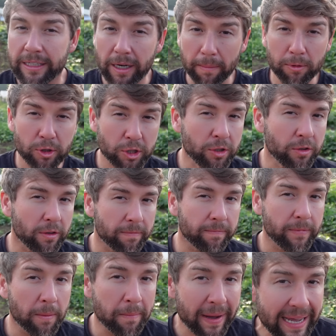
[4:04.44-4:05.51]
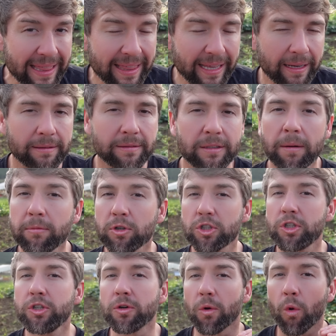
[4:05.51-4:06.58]
Number two, the, the main thing, number
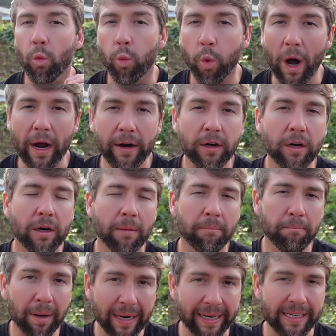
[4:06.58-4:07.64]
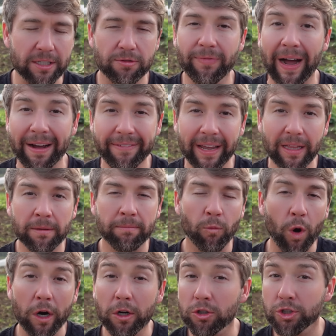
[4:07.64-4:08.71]
two, water buckets, five gallon
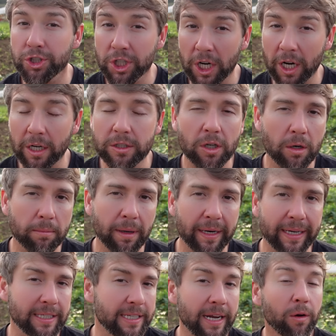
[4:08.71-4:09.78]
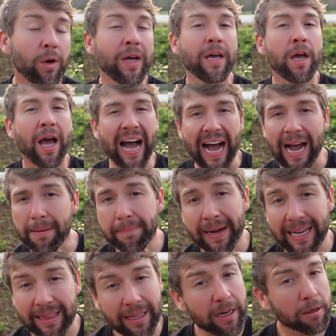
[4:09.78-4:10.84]
water jugs or buckets. Now, I
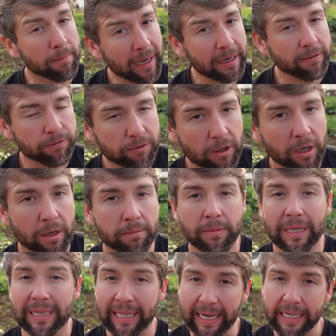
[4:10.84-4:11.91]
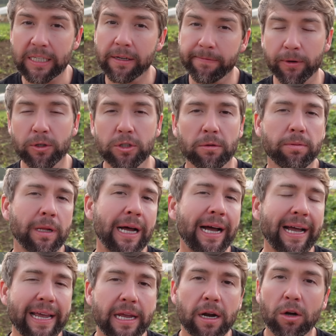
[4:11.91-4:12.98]
buy a lot of mine from Legacy Food Supply
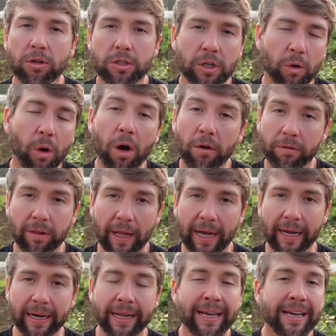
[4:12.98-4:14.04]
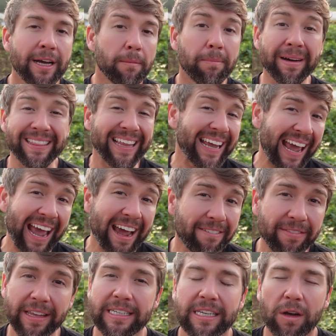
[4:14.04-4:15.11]
and also offline, but they
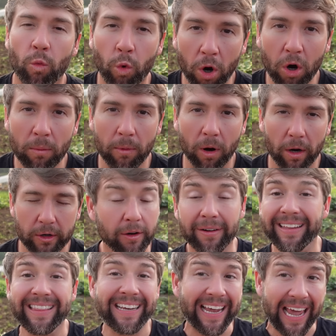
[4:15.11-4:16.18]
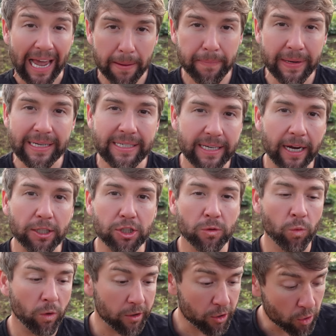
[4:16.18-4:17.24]
have these at Walmart. They're in the camping
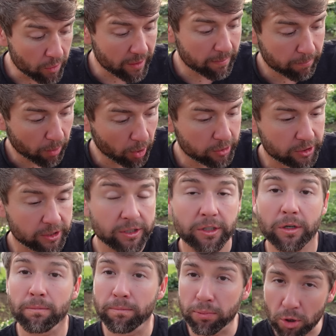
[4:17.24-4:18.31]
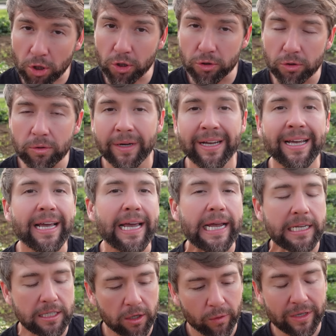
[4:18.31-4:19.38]
section where you can purchase. They're blue,
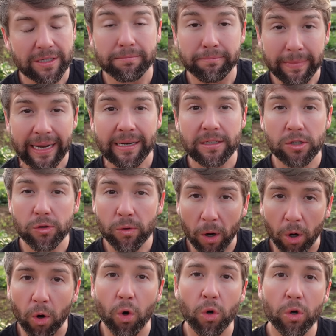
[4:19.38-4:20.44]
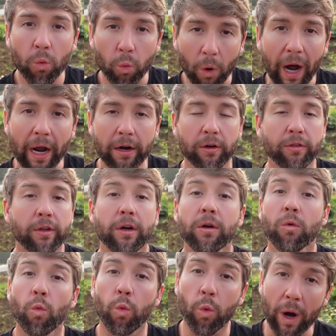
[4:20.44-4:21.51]
and so it's meant to hold water. They're
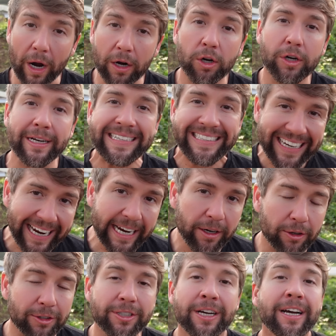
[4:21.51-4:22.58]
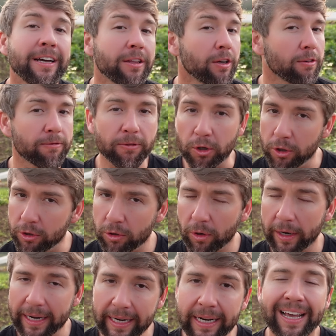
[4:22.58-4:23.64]
water containers, they're food
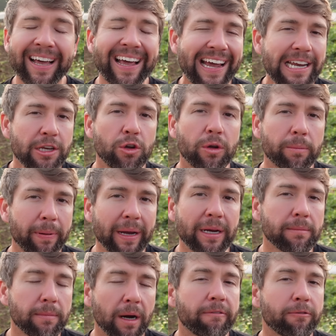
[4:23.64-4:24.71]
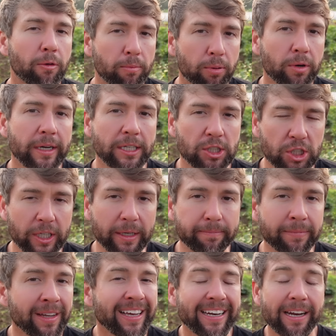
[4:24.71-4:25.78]
grade, and you can pick them up for pretty cheap.
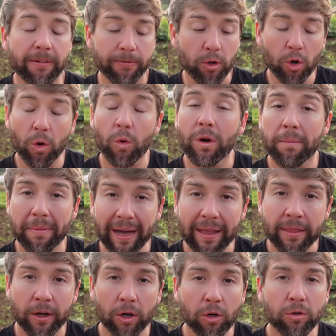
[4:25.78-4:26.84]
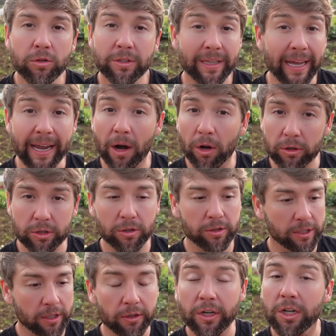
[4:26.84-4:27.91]
Now, if you don't wanna buy those, they also
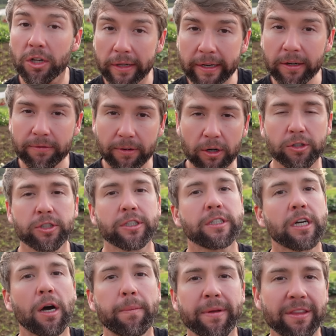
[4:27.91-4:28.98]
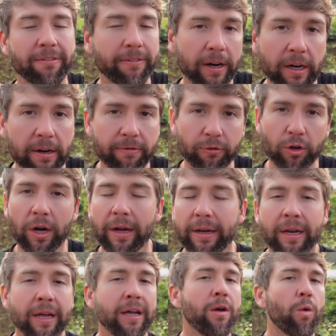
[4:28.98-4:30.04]
sell the clear versions up at the very
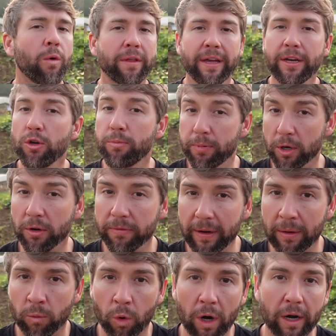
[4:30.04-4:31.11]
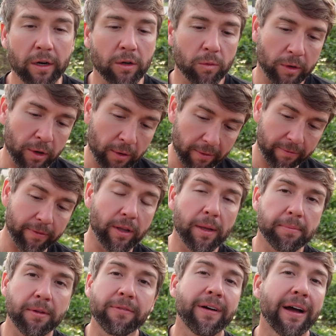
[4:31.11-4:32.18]
front where they do purified water where you can fill
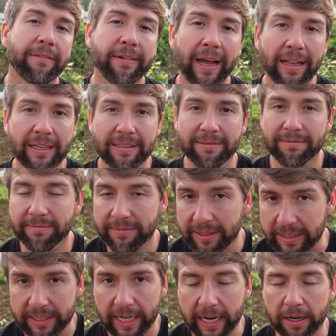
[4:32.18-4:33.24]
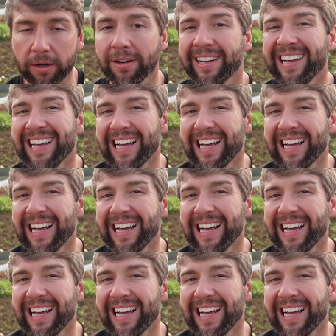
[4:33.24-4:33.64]
up the five gallon container.